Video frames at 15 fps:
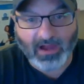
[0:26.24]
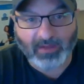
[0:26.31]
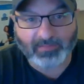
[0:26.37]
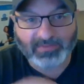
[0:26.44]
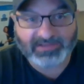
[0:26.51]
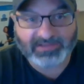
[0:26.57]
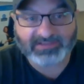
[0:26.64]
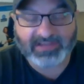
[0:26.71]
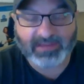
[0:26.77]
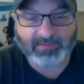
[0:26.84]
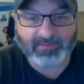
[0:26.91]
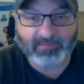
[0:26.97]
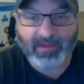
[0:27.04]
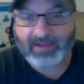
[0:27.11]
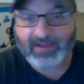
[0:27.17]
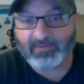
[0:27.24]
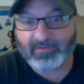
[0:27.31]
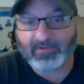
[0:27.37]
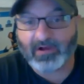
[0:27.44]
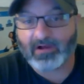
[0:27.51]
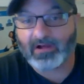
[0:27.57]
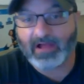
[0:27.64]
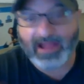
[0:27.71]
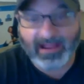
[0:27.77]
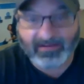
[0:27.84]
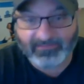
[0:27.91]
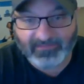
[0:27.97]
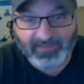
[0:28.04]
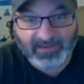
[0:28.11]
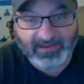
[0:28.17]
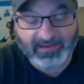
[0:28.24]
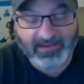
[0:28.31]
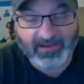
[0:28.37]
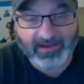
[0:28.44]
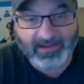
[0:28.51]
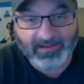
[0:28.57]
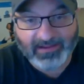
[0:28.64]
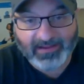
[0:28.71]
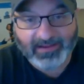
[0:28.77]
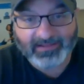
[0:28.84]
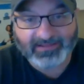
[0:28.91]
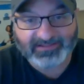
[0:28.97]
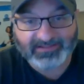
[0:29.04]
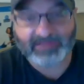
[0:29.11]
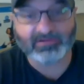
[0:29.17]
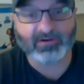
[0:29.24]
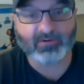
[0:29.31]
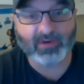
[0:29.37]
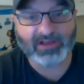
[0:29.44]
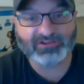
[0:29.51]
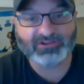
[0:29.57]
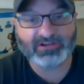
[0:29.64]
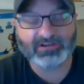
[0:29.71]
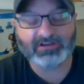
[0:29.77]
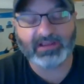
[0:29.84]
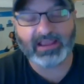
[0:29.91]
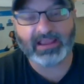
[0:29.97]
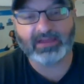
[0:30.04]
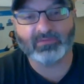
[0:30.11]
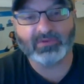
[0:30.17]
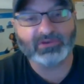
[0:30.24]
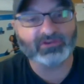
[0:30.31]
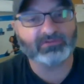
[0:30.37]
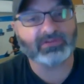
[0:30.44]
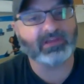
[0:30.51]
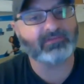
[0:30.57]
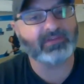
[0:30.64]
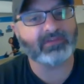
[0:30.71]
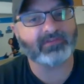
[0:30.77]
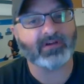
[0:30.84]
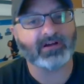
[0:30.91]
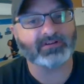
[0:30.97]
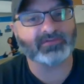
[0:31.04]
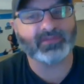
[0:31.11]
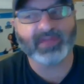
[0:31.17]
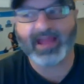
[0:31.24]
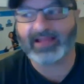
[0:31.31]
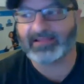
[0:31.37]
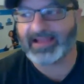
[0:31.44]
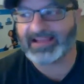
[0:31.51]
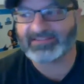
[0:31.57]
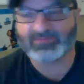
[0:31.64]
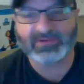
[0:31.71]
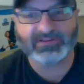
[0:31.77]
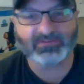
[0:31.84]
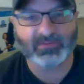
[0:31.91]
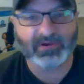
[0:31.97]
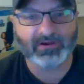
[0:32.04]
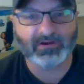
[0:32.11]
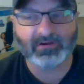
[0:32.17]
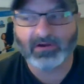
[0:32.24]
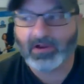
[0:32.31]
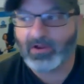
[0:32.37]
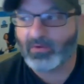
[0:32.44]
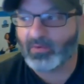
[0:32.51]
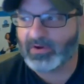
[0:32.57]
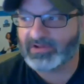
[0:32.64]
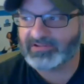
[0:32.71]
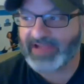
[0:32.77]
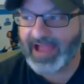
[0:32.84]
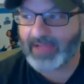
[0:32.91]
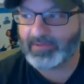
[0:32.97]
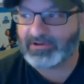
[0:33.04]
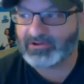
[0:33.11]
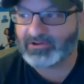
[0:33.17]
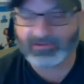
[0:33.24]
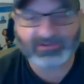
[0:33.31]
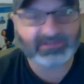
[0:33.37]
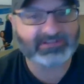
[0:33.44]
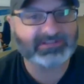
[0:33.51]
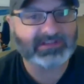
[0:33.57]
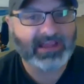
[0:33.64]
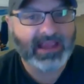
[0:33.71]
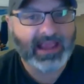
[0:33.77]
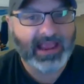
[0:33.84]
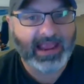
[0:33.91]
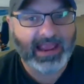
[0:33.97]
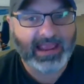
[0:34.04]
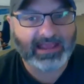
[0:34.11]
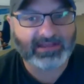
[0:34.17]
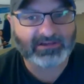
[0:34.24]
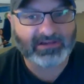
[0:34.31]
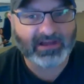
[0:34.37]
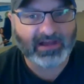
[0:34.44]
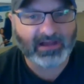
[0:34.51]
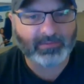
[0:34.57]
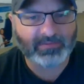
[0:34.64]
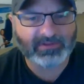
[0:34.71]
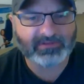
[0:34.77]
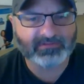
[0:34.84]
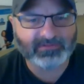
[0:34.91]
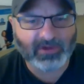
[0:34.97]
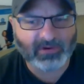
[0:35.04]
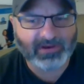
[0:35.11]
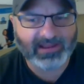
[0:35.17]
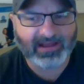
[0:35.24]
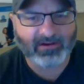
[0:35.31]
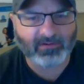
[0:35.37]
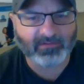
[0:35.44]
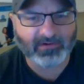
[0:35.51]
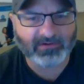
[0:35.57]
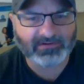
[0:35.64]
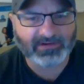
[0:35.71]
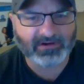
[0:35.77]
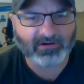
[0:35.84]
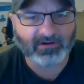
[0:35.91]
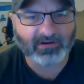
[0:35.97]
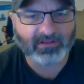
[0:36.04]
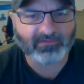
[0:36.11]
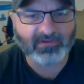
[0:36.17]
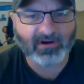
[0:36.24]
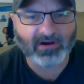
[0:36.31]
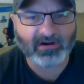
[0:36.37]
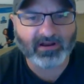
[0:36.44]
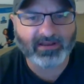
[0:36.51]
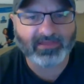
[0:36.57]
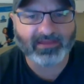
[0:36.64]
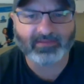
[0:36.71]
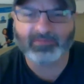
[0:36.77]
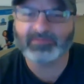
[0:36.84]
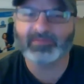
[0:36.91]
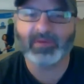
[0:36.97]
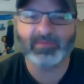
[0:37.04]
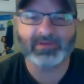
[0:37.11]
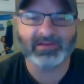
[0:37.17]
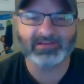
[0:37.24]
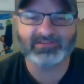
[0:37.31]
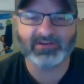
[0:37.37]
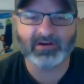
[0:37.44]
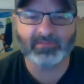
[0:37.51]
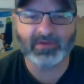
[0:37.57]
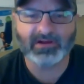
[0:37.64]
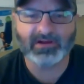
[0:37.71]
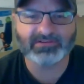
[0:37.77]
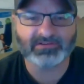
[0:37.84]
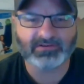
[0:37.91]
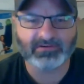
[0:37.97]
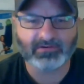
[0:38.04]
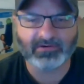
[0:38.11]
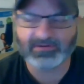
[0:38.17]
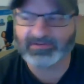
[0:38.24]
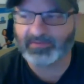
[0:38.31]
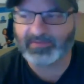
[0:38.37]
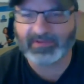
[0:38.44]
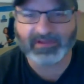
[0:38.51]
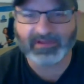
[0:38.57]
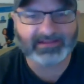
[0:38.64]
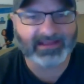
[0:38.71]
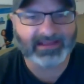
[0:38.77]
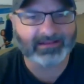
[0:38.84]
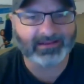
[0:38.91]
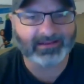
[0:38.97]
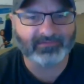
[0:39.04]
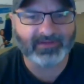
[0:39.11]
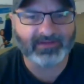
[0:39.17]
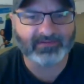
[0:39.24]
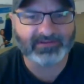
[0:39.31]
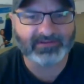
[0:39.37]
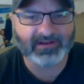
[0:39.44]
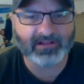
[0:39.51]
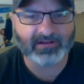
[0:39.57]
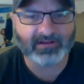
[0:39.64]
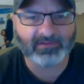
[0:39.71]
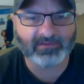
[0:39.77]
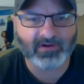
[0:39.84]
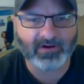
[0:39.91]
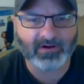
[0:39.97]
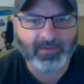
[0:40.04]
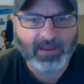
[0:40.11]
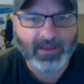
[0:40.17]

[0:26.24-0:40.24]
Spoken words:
Please keep in mind we all have the secret question, and we do give gift cards for that. Last week's winner was Abby Schultes, and I believe Tony got over to her a gift card. I think it was maybe a Starbucks or something like that, like a $5 or $10 gift card